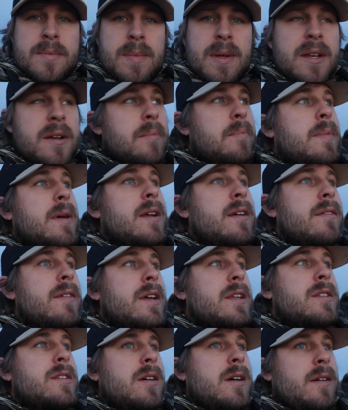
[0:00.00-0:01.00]
been a bit of a
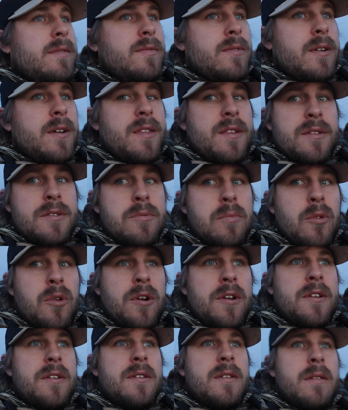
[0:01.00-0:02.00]
tough one this
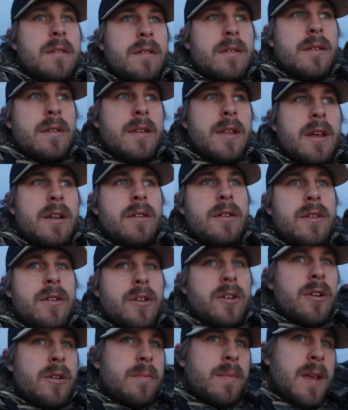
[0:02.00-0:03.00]
morning. That other
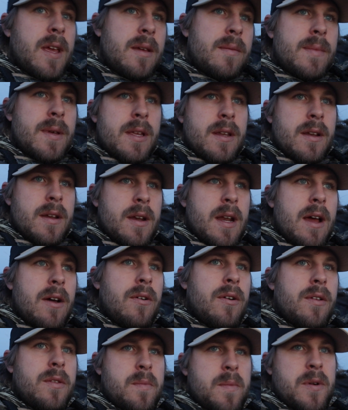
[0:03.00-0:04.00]
group came in and now
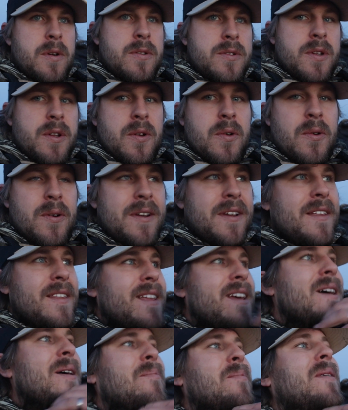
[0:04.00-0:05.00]
all the birds are going to
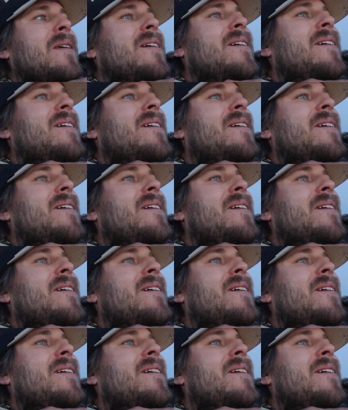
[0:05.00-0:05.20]
them.